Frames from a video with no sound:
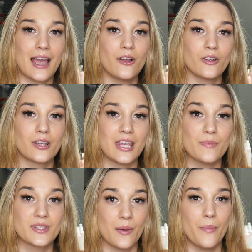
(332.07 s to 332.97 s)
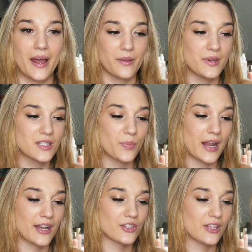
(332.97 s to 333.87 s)
I'll keep some body mist,
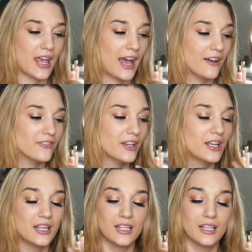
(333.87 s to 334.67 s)
but I actually have